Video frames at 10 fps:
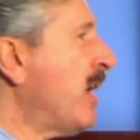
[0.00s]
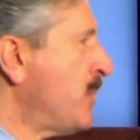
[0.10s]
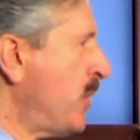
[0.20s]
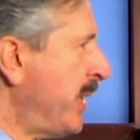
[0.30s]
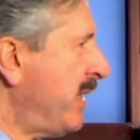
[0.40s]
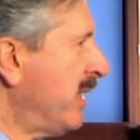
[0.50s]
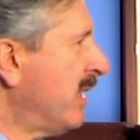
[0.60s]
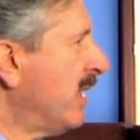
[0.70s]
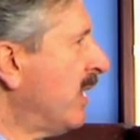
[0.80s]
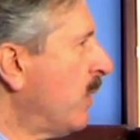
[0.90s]
come to it?
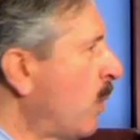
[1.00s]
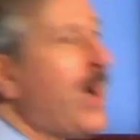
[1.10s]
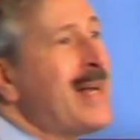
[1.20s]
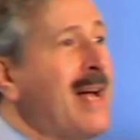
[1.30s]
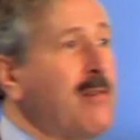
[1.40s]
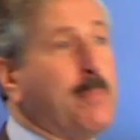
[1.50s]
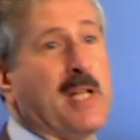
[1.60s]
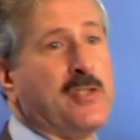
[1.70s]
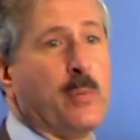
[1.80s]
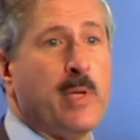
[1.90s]
why not
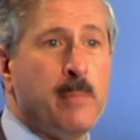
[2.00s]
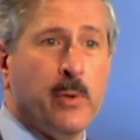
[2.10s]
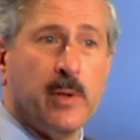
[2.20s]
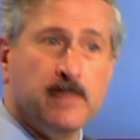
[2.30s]
replace it with a MOOC?